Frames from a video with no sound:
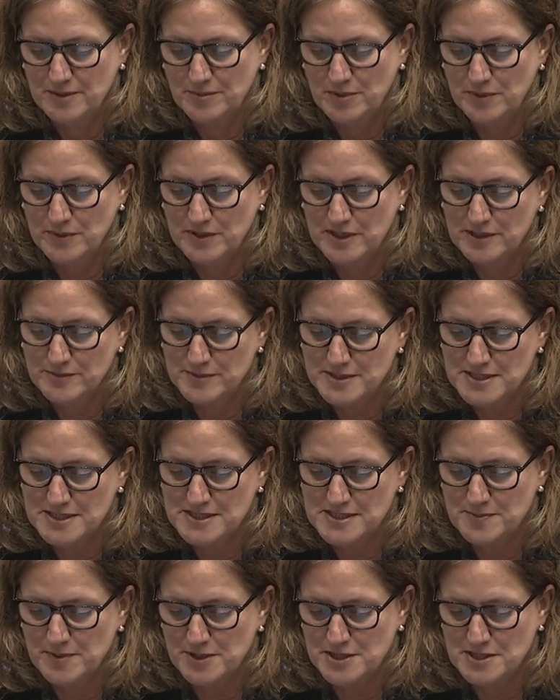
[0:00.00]
but with
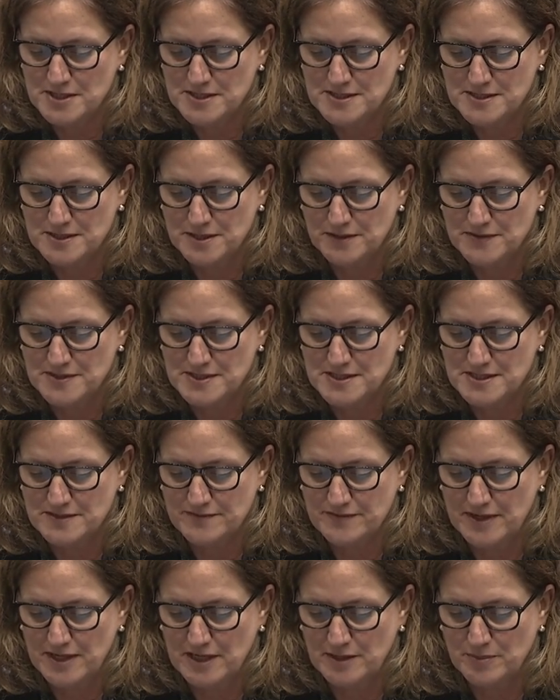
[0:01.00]
limited specialist services
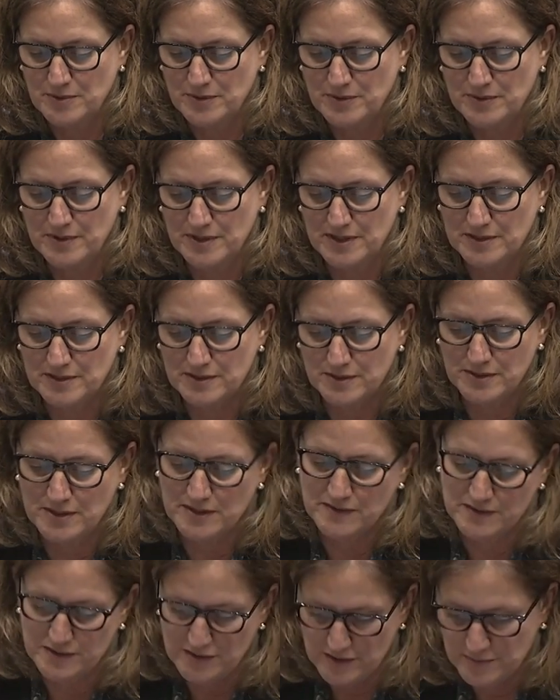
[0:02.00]
available,
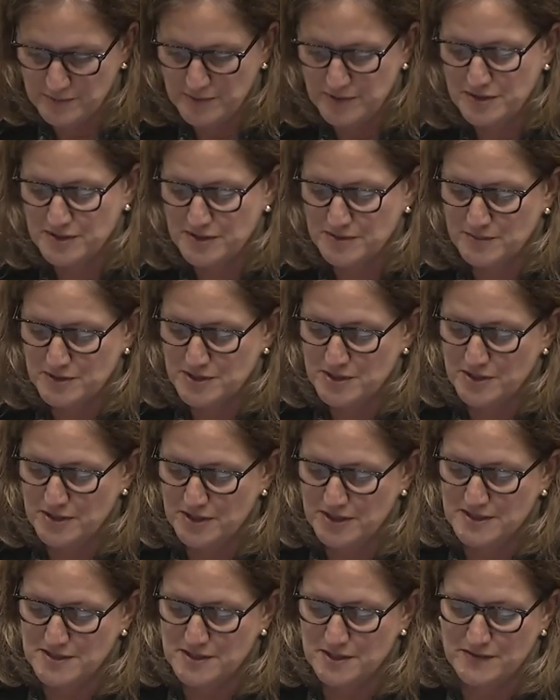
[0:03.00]
including the no
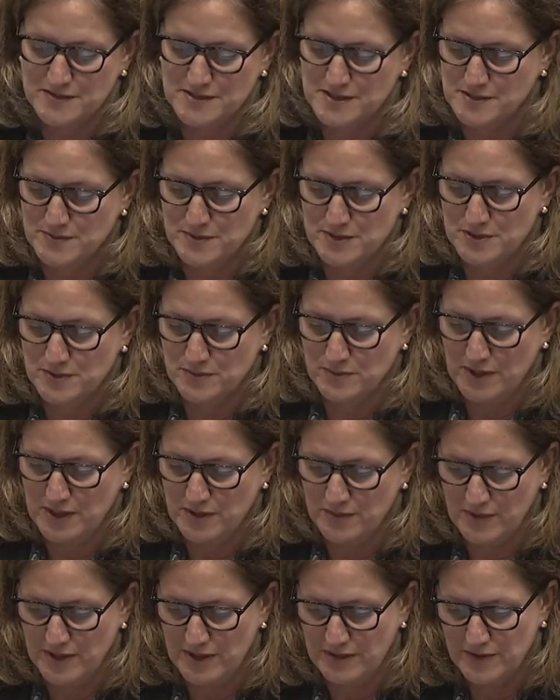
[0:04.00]
maternity services, which you're well
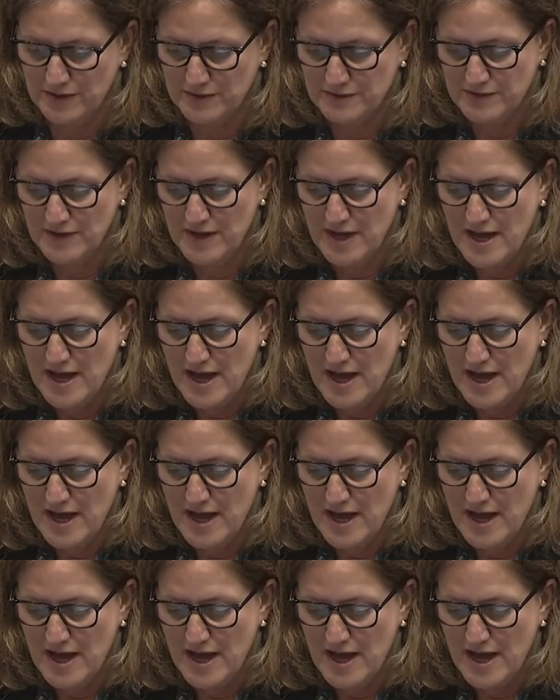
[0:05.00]
aware of.